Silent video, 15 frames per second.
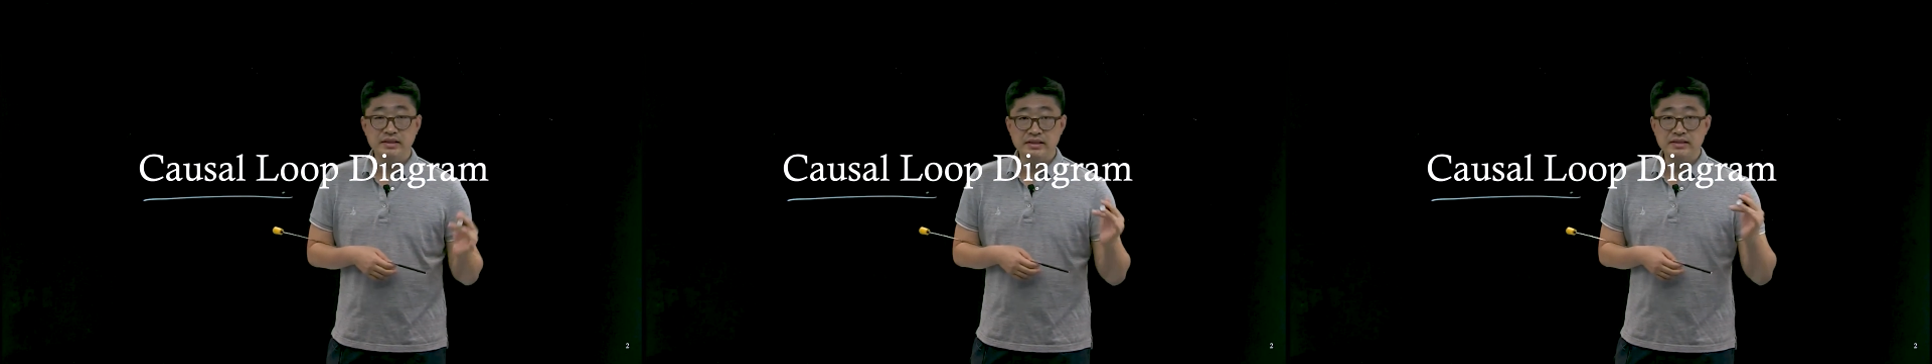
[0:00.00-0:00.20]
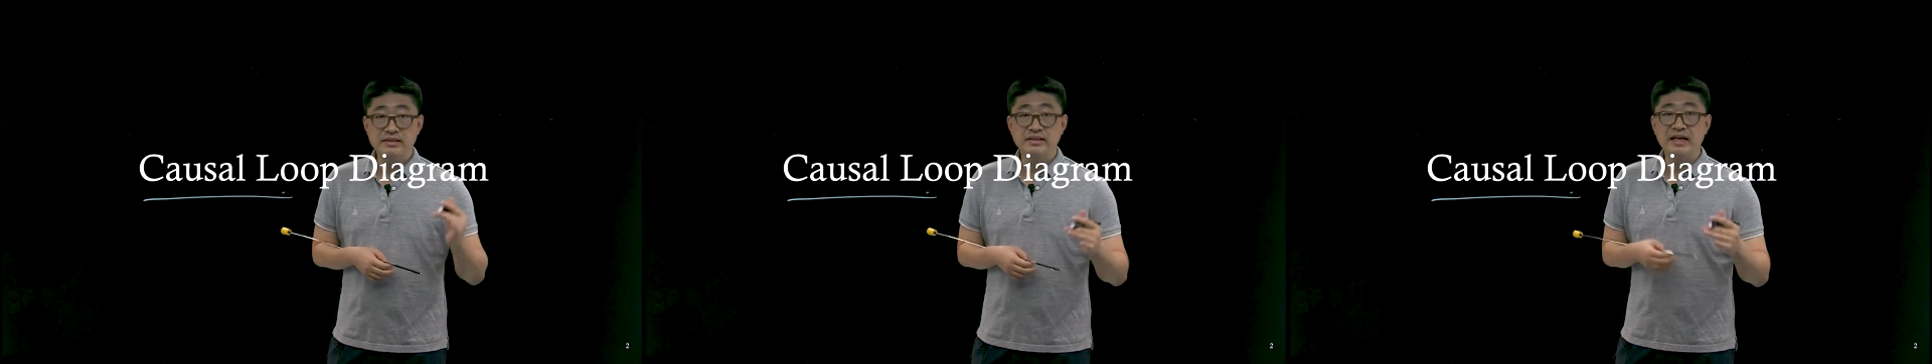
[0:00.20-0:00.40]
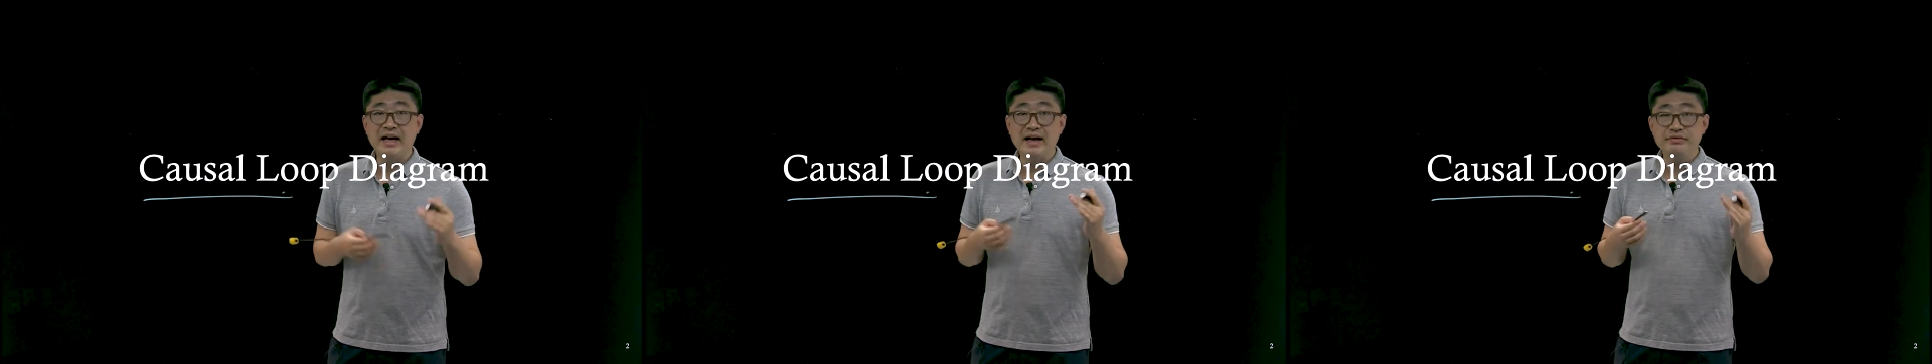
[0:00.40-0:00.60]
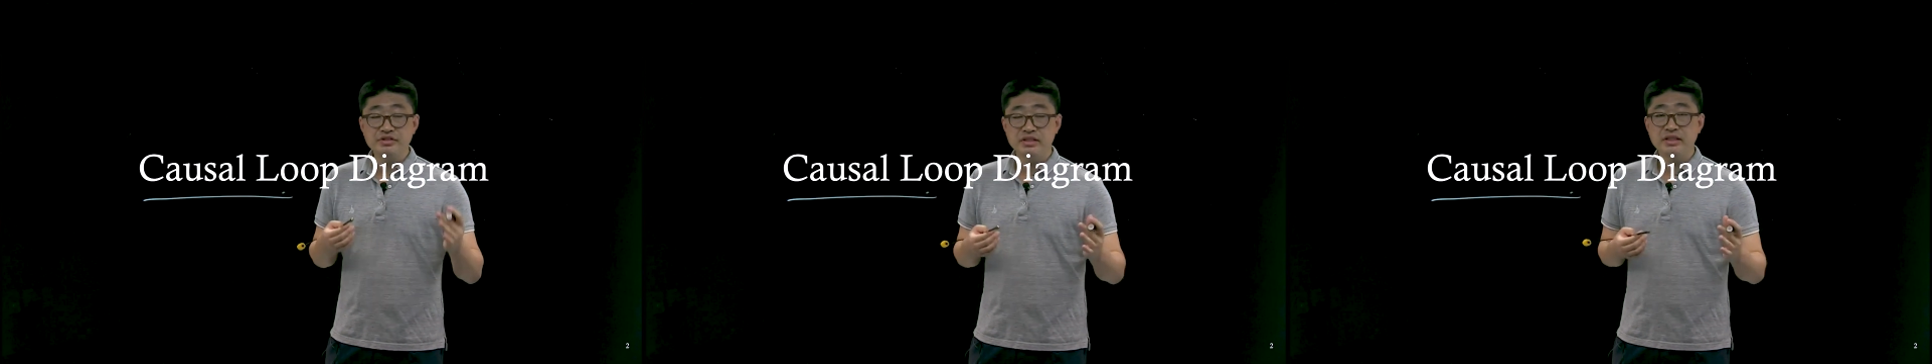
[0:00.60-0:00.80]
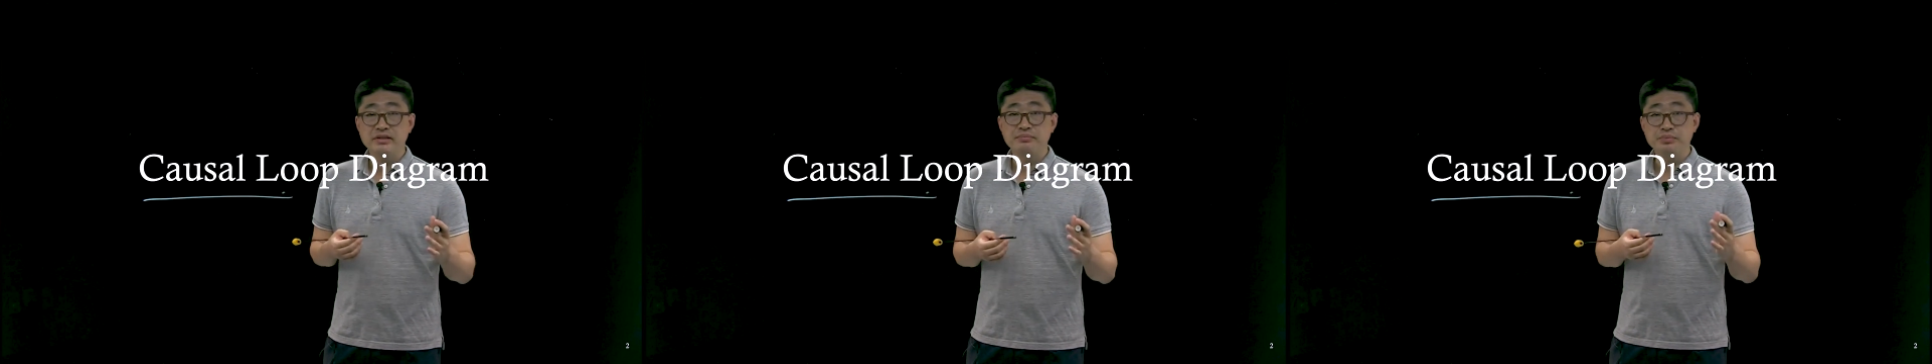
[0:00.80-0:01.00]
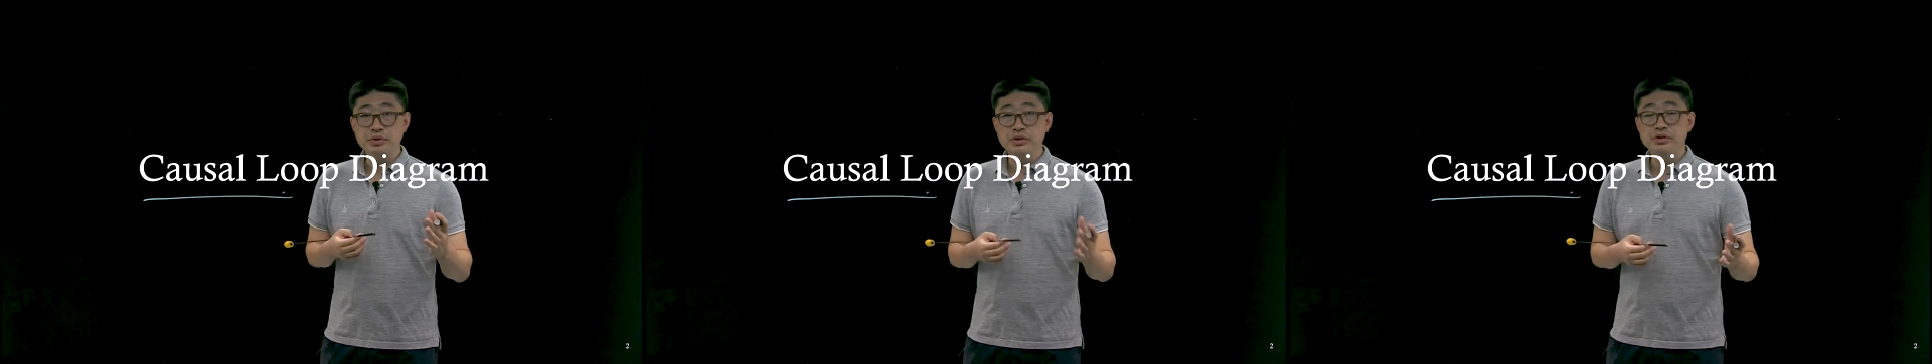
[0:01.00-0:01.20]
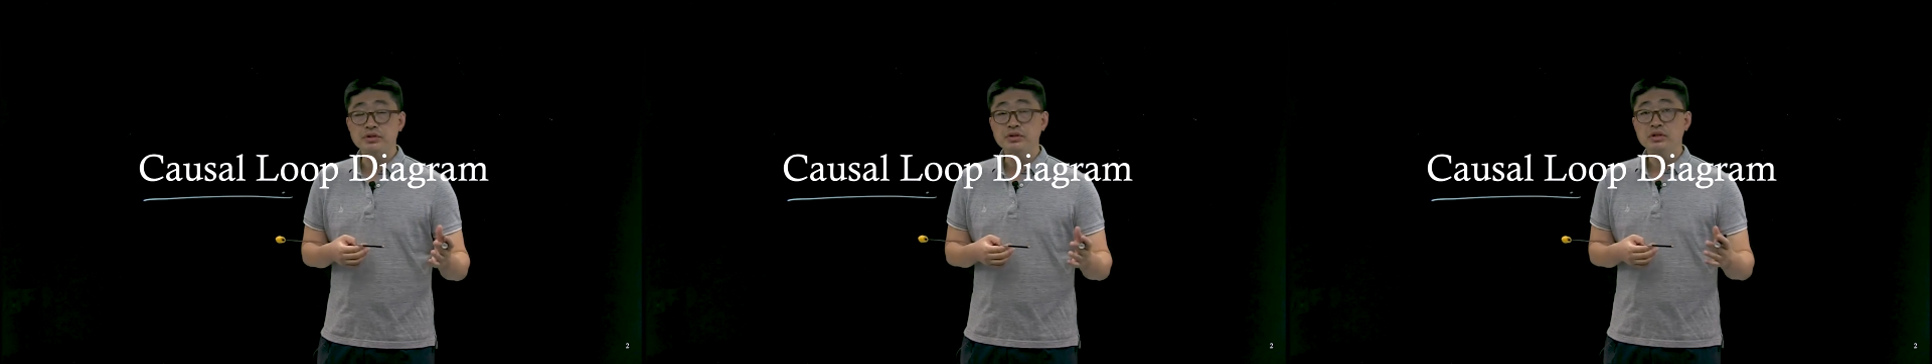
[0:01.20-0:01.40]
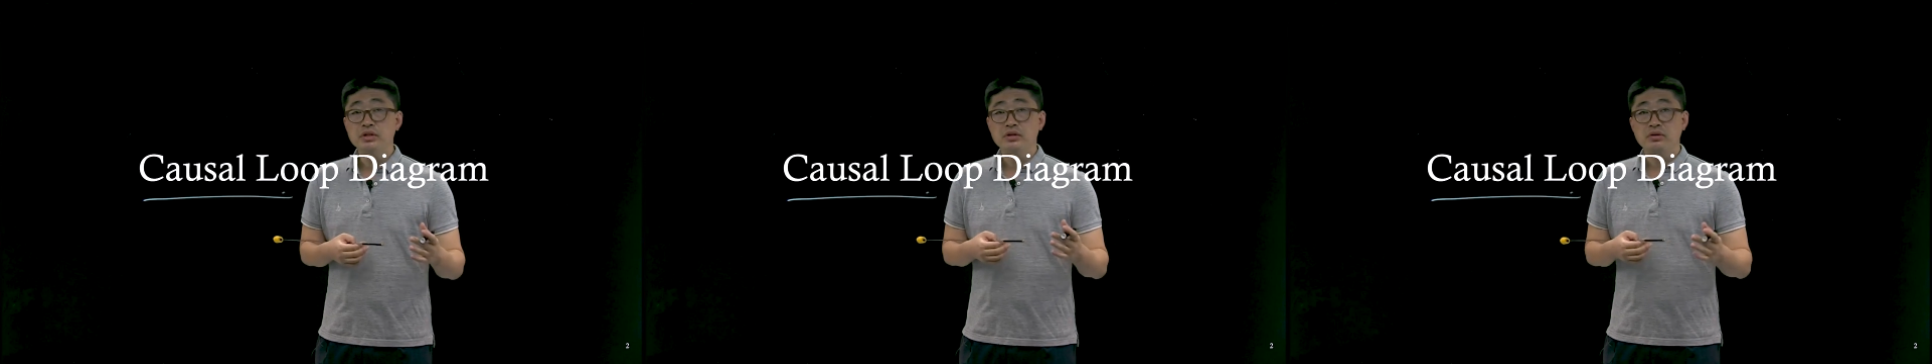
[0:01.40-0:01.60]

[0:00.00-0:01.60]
its abstract view